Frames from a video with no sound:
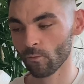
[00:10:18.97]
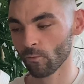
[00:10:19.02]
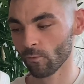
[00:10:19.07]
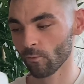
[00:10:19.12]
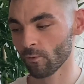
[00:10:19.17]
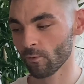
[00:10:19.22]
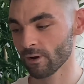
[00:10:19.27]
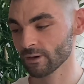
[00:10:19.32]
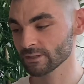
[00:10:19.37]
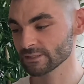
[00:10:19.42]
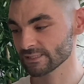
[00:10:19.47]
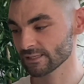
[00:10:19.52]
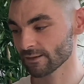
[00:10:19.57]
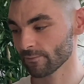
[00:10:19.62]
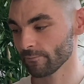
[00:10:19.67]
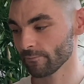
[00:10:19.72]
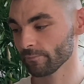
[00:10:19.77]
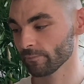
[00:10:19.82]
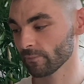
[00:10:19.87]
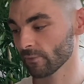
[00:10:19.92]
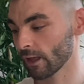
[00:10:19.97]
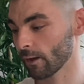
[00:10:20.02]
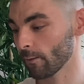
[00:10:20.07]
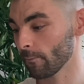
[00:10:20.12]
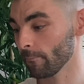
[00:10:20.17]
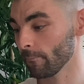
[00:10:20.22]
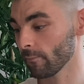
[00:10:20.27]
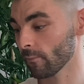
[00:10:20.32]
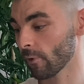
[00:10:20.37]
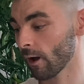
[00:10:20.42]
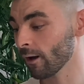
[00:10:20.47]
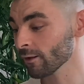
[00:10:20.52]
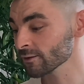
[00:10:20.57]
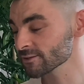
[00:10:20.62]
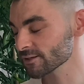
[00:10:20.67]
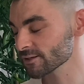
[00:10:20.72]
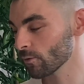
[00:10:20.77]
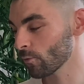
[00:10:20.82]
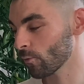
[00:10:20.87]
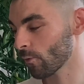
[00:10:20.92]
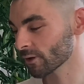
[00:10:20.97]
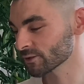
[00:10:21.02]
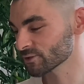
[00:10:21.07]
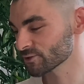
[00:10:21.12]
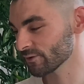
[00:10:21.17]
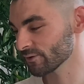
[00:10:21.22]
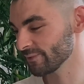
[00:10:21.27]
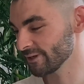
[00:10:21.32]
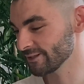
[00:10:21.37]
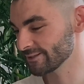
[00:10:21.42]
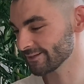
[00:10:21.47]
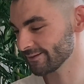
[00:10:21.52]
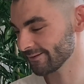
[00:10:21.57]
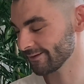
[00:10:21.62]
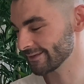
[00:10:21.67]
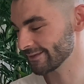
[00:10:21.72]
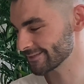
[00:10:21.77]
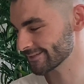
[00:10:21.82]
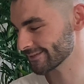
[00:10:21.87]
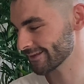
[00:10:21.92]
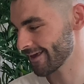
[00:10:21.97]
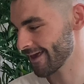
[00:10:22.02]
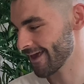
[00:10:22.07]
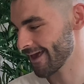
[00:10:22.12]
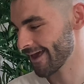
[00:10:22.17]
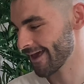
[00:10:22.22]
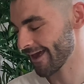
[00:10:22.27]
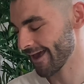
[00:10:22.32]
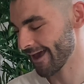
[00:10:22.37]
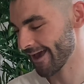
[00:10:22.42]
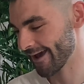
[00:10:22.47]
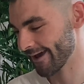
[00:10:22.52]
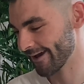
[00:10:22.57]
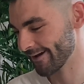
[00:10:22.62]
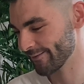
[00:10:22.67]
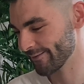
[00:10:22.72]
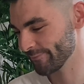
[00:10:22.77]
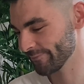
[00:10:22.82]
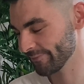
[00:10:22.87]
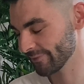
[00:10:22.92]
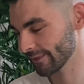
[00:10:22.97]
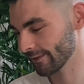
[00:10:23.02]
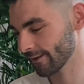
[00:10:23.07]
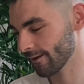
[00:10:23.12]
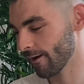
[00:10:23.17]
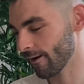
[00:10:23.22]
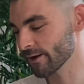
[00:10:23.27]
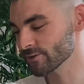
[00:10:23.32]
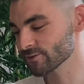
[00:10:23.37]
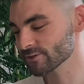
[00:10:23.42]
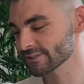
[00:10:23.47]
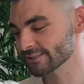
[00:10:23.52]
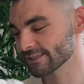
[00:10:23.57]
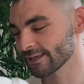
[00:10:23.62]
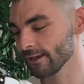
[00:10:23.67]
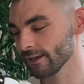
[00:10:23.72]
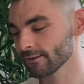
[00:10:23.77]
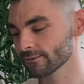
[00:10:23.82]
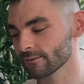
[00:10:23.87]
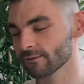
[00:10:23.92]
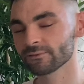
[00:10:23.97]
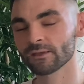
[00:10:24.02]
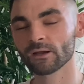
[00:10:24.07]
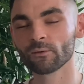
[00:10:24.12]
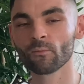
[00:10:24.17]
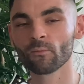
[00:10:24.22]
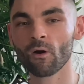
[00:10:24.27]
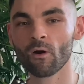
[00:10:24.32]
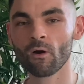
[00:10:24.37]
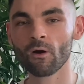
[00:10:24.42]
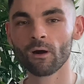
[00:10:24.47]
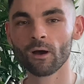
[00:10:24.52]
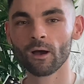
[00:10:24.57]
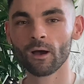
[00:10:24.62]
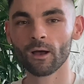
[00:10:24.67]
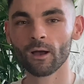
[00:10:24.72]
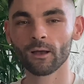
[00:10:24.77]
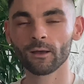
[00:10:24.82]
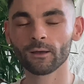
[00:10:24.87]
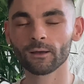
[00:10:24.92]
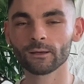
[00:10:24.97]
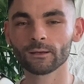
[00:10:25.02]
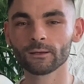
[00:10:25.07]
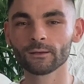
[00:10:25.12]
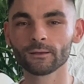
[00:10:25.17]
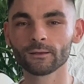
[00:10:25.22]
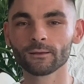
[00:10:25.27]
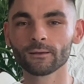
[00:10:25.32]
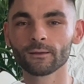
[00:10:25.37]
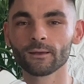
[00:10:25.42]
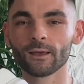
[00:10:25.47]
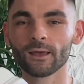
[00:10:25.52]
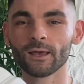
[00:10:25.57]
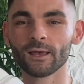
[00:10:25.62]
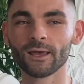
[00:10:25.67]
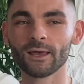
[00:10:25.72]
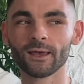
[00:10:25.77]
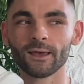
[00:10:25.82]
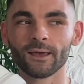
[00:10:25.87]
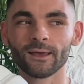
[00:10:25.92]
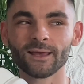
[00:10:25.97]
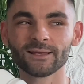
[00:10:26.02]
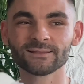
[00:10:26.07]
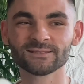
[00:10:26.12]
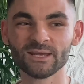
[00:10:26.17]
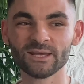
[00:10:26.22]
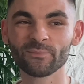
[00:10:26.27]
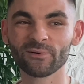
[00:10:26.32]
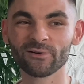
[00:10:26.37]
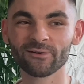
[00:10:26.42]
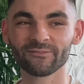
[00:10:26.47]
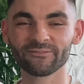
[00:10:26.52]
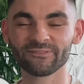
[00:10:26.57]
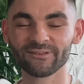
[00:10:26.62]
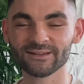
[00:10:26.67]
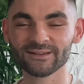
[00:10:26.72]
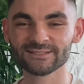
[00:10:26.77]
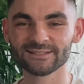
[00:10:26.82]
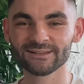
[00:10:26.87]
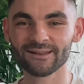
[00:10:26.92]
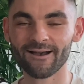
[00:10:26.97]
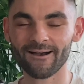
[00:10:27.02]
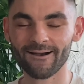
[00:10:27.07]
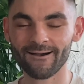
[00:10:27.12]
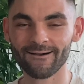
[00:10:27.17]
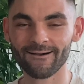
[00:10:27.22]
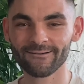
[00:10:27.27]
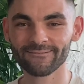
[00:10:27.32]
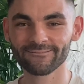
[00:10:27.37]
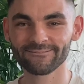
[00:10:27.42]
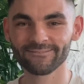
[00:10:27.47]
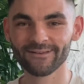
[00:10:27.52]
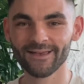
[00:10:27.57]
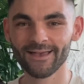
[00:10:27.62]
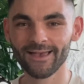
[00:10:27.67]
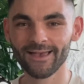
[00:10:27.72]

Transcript: was also what drew me to these. I just think that they're more a cheaper version of